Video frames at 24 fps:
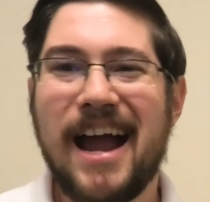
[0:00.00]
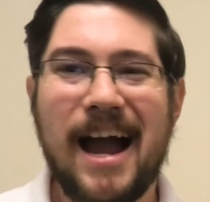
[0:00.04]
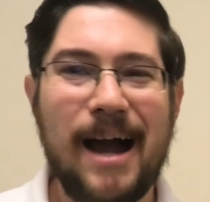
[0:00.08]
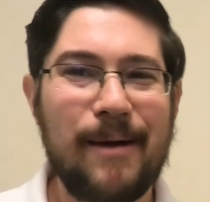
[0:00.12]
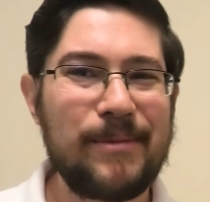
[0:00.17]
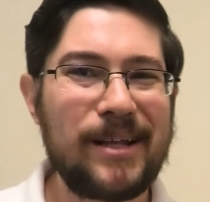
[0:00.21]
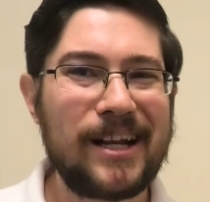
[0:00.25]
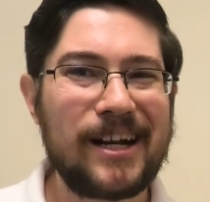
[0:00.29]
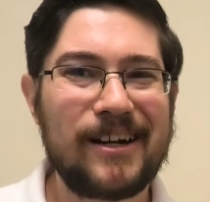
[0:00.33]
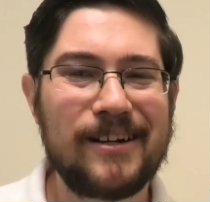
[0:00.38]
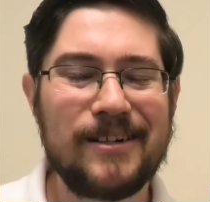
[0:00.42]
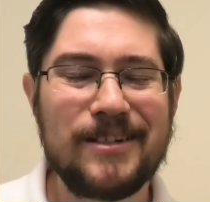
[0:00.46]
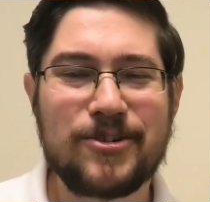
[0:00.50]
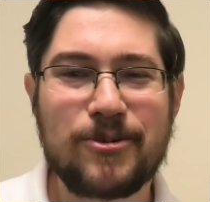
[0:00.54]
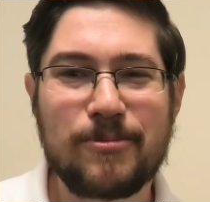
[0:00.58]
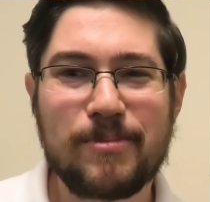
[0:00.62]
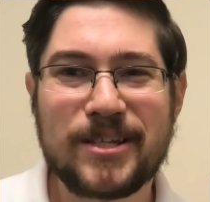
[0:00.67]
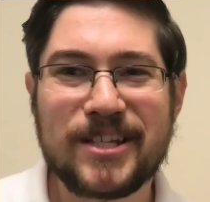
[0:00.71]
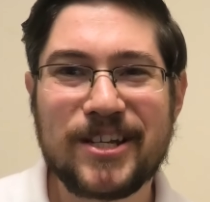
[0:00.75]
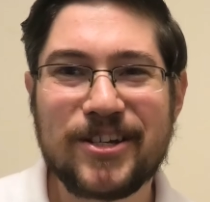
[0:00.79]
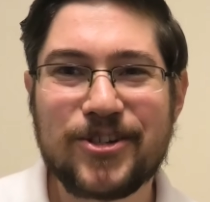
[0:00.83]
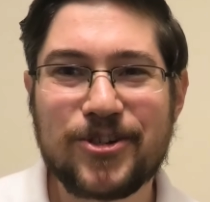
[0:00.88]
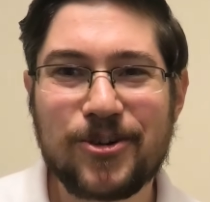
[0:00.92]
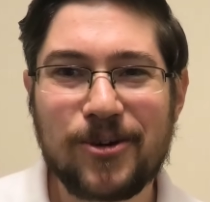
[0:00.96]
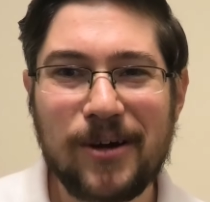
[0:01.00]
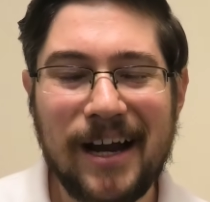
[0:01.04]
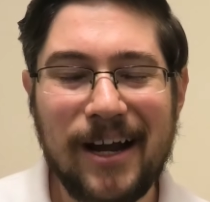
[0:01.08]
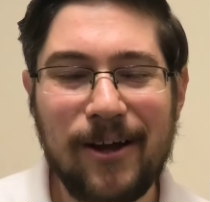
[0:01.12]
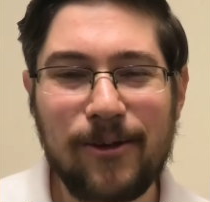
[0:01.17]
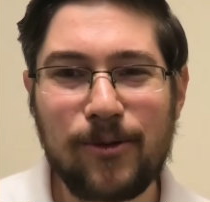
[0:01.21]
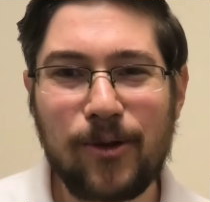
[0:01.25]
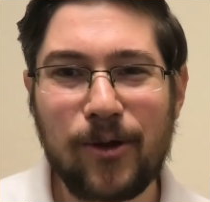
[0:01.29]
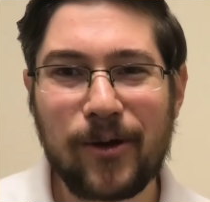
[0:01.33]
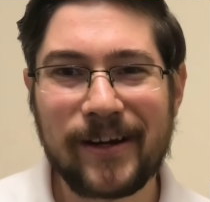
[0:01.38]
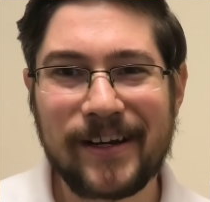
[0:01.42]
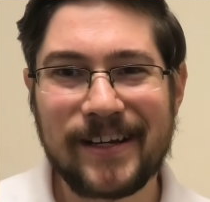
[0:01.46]
I'm not 100% sure how
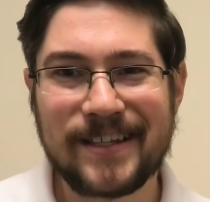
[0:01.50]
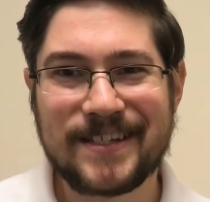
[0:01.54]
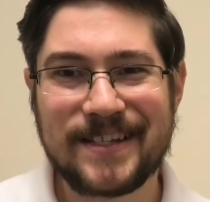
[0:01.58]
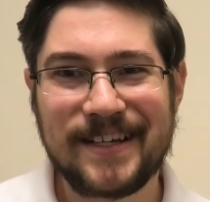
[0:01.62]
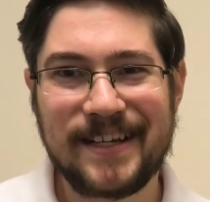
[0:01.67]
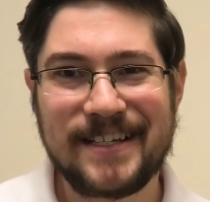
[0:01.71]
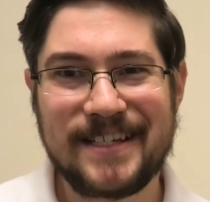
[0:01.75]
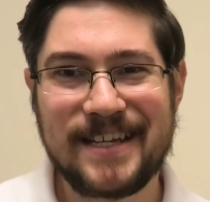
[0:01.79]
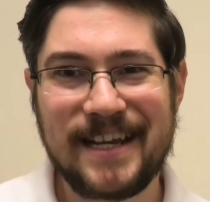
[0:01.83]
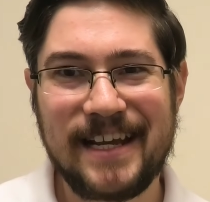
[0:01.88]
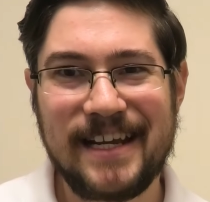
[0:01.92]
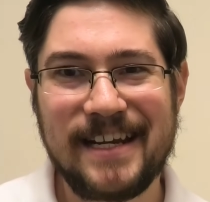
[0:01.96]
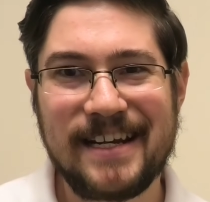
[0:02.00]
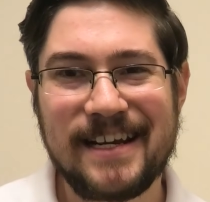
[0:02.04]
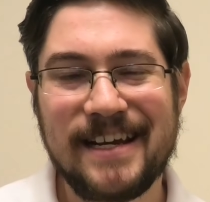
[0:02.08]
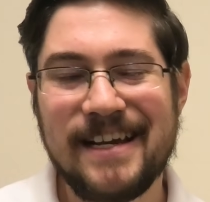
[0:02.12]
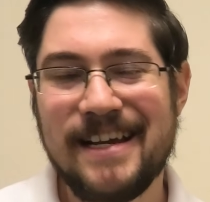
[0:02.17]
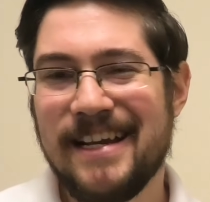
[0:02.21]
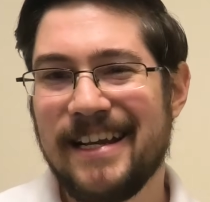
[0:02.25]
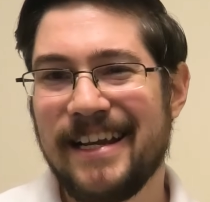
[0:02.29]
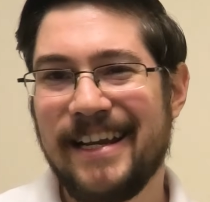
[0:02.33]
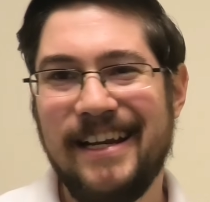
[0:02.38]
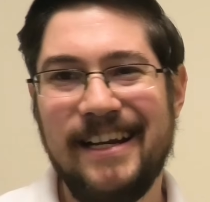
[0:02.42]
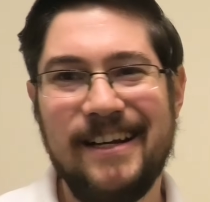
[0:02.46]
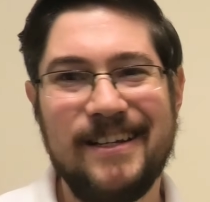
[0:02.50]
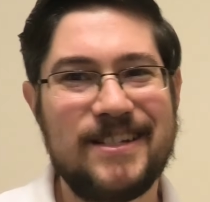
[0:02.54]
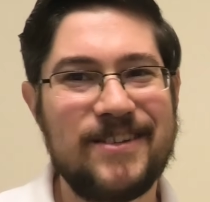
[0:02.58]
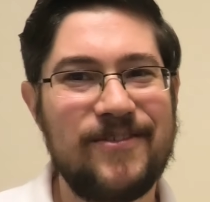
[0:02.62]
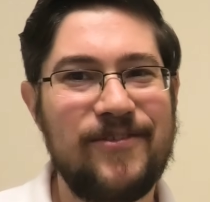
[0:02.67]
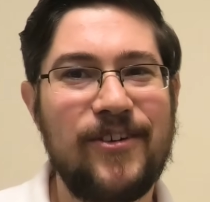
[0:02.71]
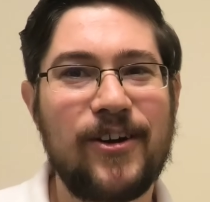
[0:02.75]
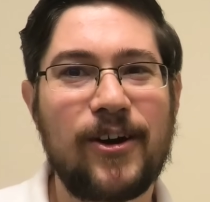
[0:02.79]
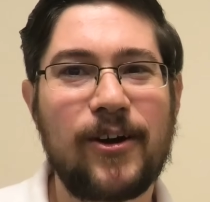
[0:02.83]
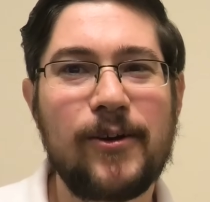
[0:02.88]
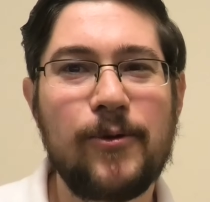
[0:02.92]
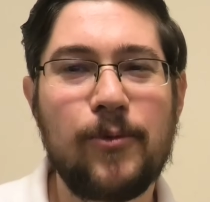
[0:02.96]
long it's going to take. Kili's a
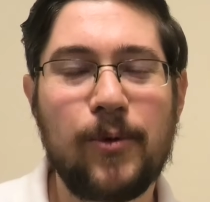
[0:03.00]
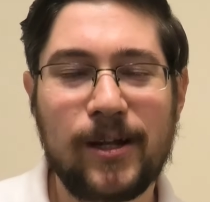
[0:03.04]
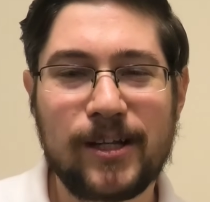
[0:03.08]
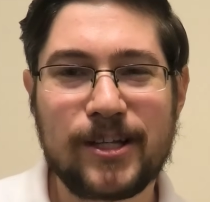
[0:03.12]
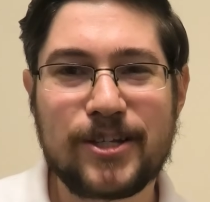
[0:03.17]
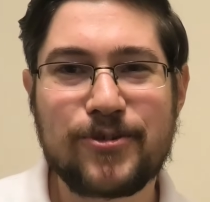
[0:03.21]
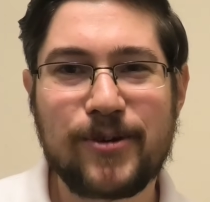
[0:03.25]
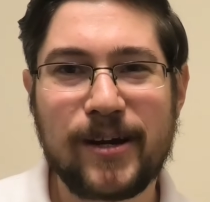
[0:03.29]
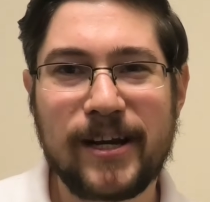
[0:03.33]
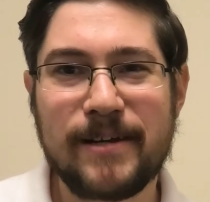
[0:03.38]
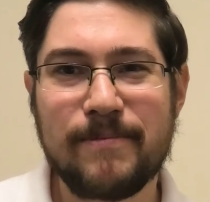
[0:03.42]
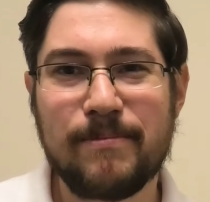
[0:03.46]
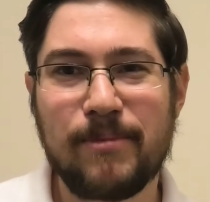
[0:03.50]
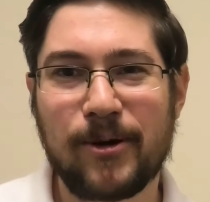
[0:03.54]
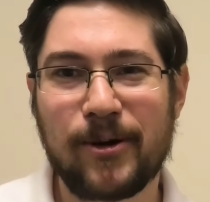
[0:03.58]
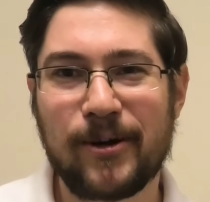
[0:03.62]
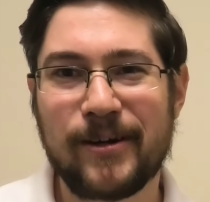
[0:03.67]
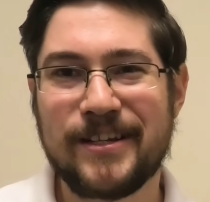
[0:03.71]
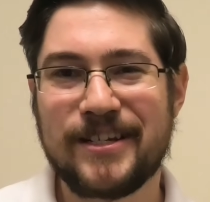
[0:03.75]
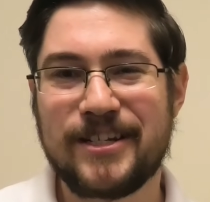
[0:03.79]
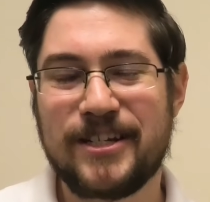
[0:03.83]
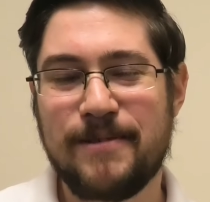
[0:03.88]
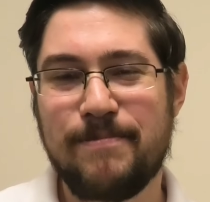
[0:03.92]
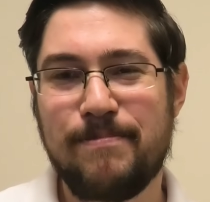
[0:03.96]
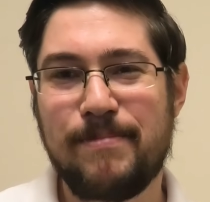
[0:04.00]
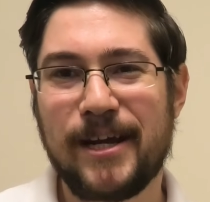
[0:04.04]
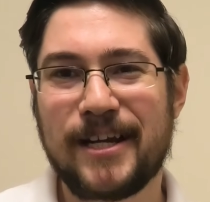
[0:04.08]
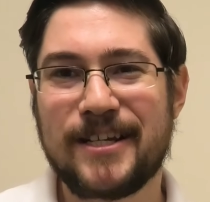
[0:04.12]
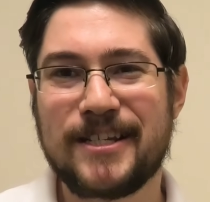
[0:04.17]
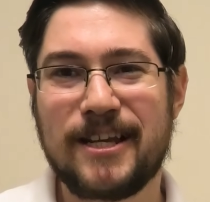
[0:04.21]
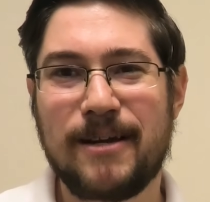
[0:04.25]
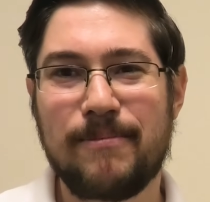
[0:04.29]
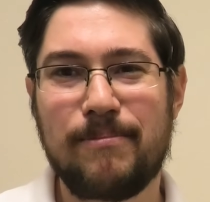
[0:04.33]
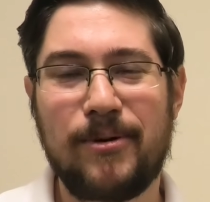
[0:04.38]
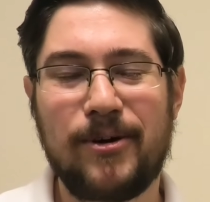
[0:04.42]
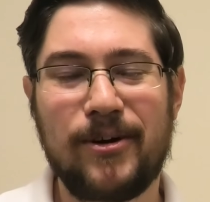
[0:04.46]
very well-trained bird, and she
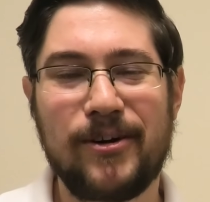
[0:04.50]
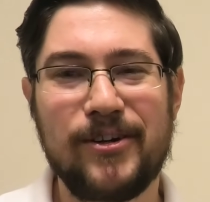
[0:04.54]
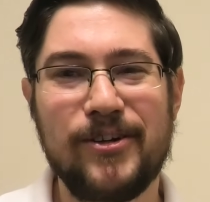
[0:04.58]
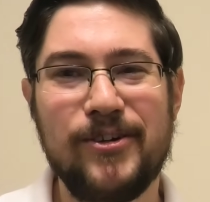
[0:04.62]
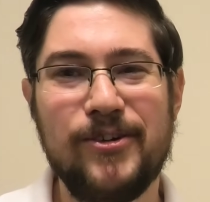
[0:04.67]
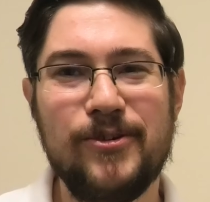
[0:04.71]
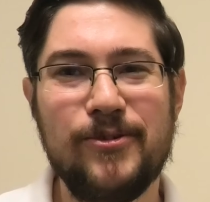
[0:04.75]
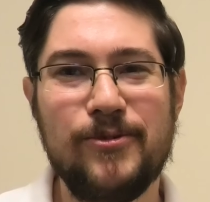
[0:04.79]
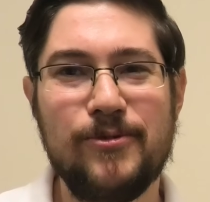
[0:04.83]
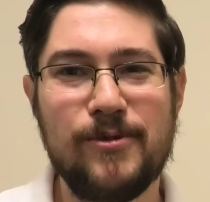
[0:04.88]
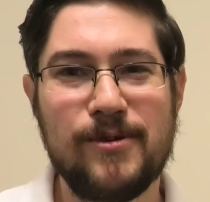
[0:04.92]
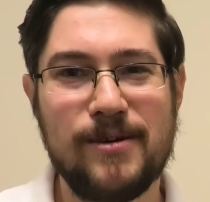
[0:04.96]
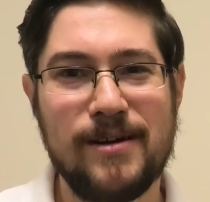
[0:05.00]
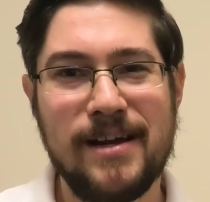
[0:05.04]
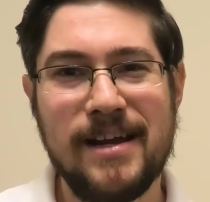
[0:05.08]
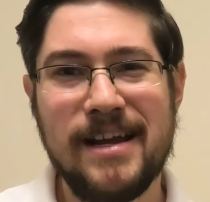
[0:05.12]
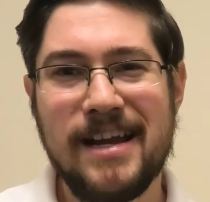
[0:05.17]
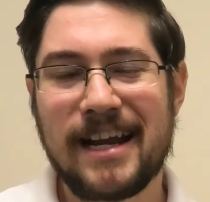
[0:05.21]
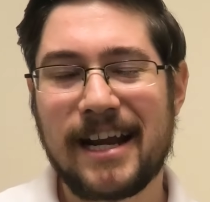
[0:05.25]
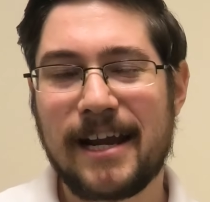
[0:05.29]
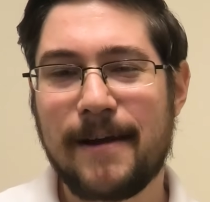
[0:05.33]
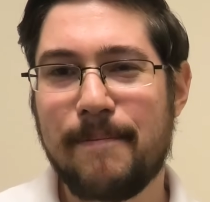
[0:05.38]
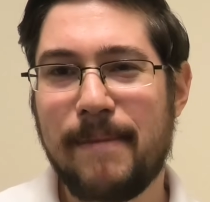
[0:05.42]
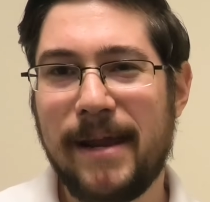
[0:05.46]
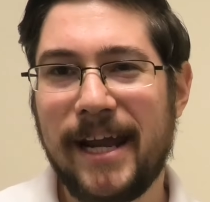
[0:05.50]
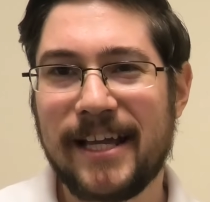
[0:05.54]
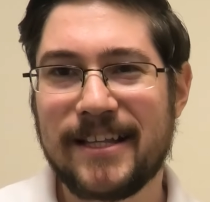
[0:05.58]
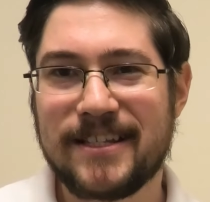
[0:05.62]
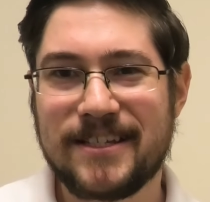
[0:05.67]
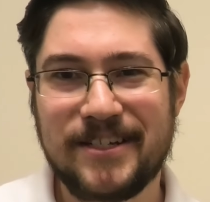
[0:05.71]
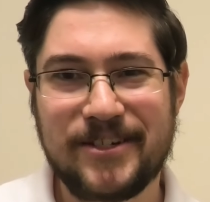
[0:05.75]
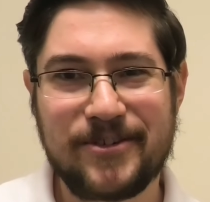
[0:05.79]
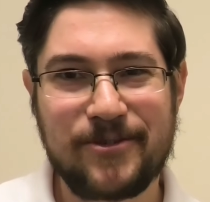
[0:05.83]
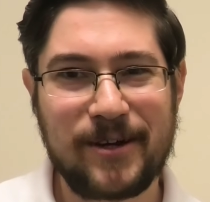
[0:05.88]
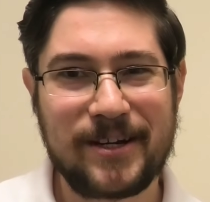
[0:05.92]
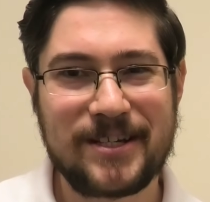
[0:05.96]
picks up on new
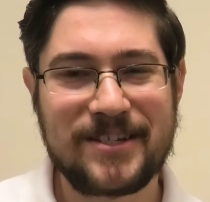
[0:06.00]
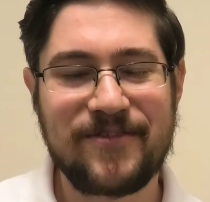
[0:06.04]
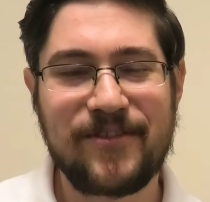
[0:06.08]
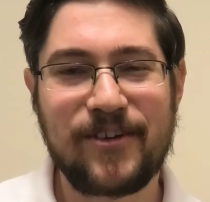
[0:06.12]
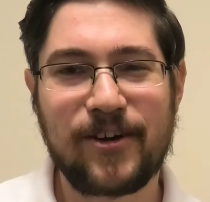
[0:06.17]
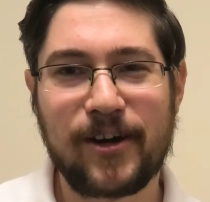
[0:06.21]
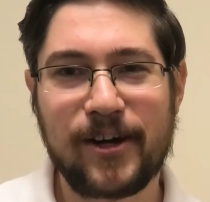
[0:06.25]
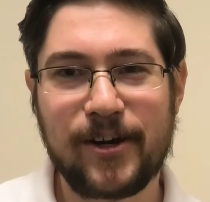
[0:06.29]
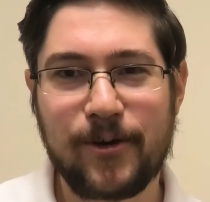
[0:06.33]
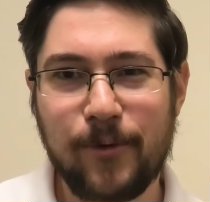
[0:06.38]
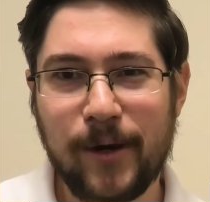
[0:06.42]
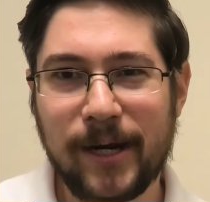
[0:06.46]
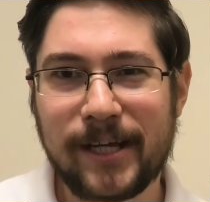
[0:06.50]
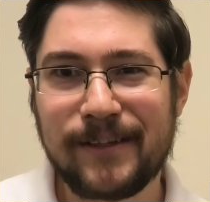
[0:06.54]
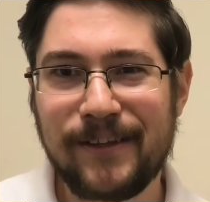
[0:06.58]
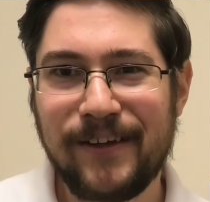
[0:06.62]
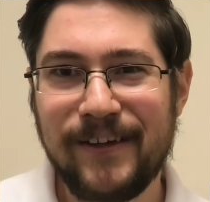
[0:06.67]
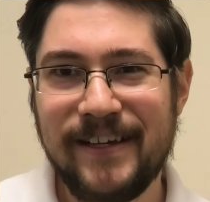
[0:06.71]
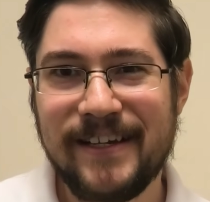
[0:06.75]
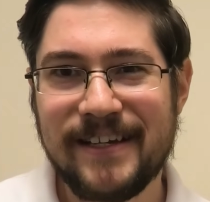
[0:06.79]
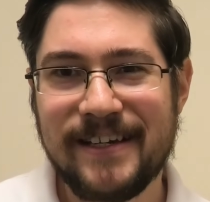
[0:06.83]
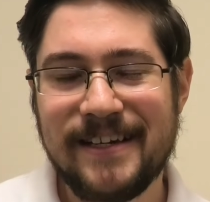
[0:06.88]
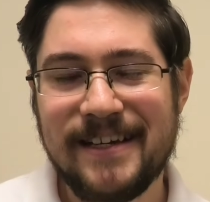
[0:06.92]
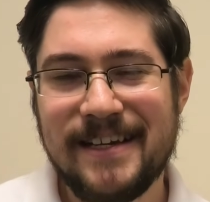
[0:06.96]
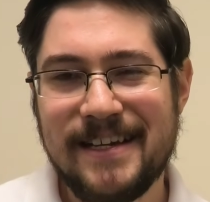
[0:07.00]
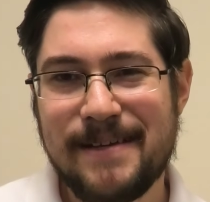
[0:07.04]
commands and tricks very quickly.